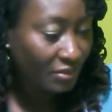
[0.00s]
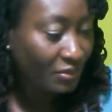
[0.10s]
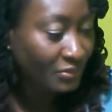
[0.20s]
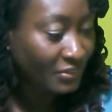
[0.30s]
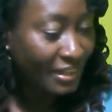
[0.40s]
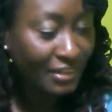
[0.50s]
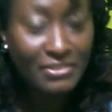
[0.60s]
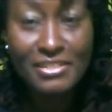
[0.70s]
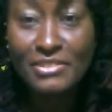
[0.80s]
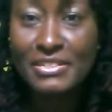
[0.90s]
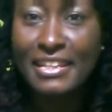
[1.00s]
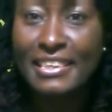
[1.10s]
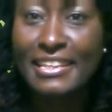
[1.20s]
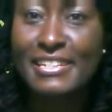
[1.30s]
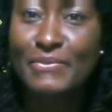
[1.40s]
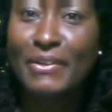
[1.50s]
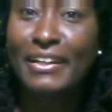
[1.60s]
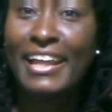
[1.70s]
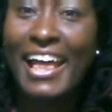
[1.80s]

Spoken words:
Oh, I also did this one.